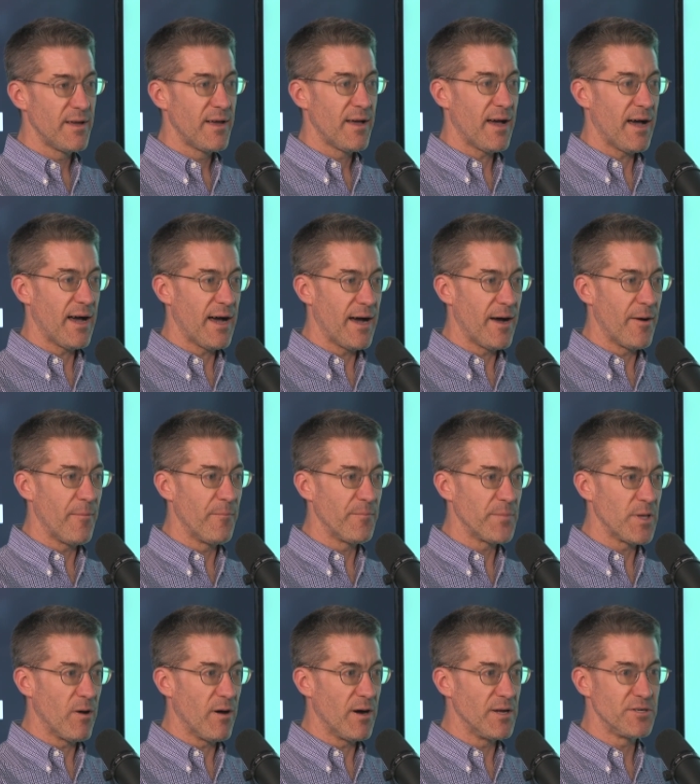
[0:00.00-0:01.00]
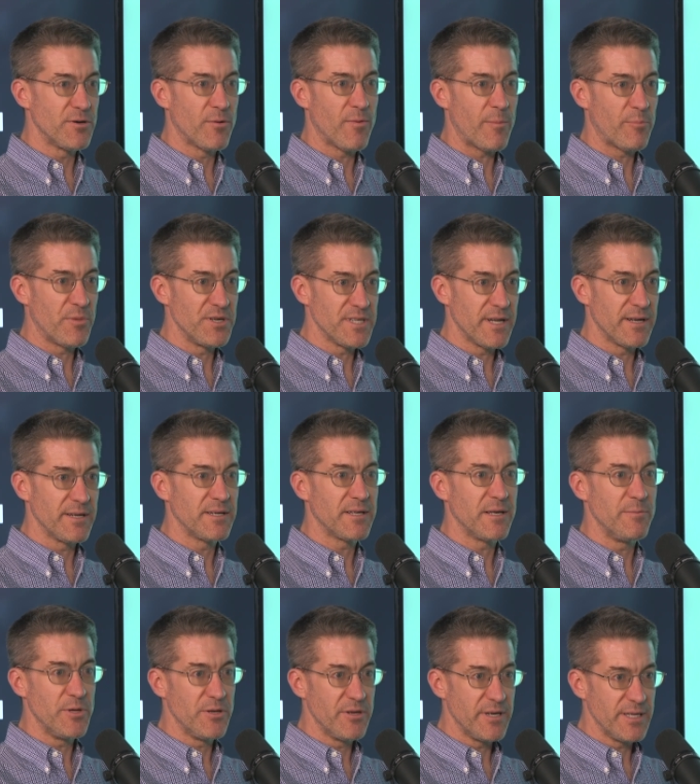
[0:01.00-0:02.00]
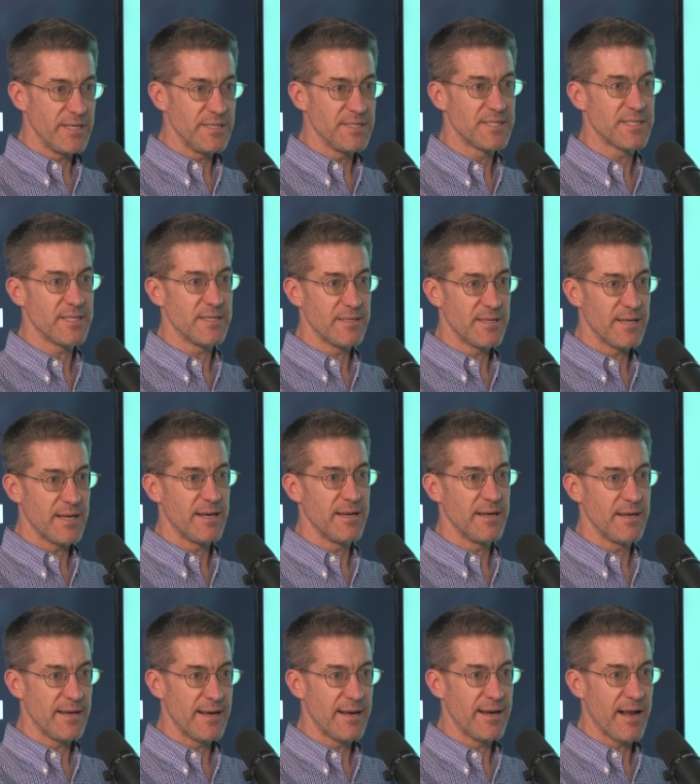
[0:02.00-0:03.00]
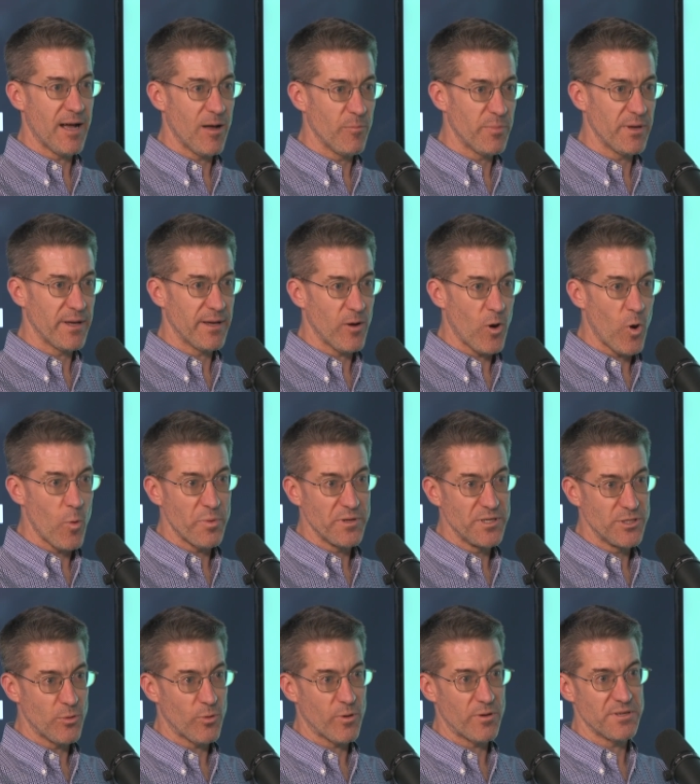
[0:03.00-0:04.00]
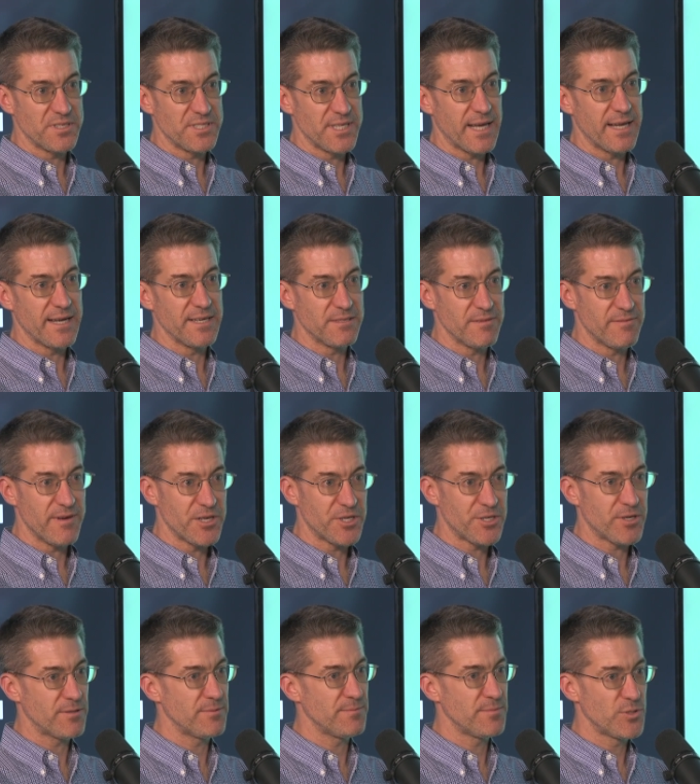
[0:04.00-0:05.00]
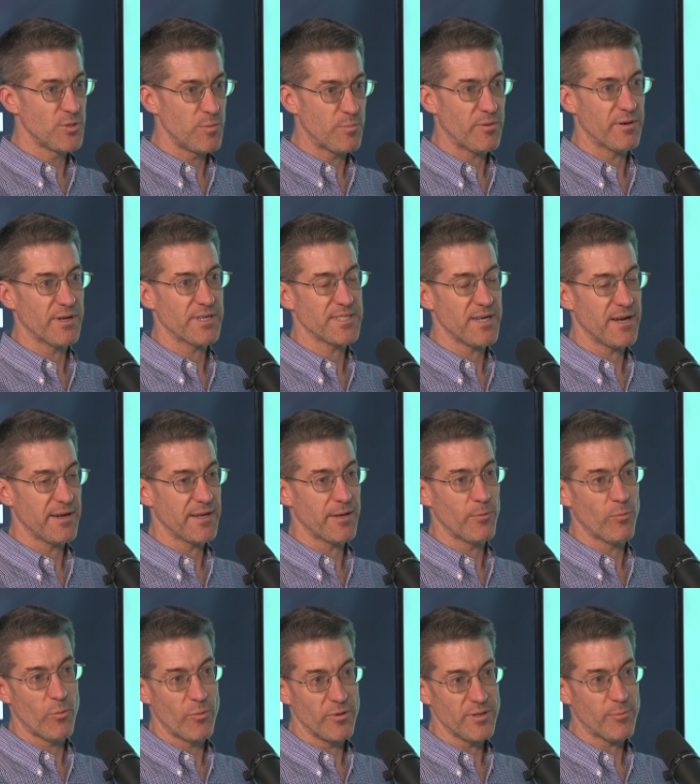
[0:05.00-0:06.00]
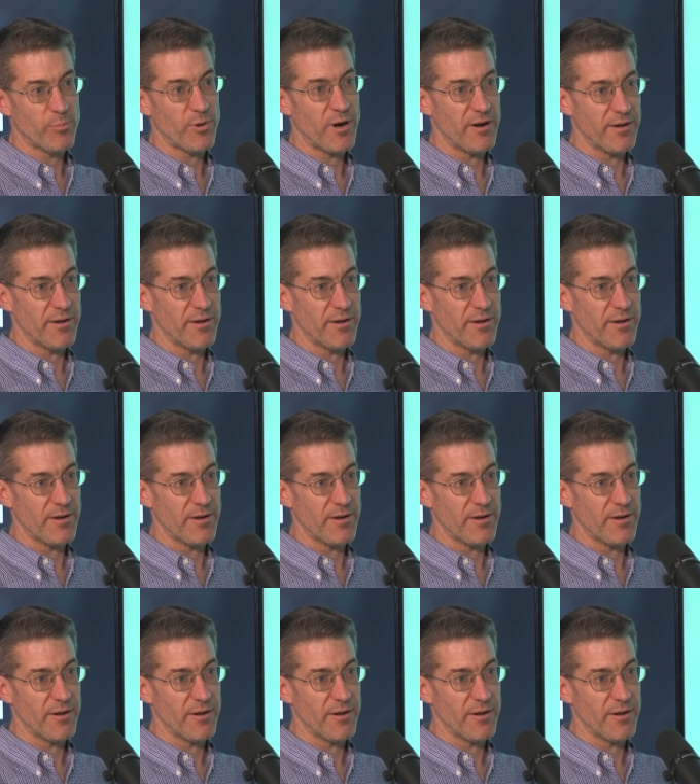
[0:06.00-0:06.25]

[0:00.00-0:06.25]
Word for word: um, you know, underrepresented communities and, and, and, helping open doors to get into venture. Super exciting. And we're really proud of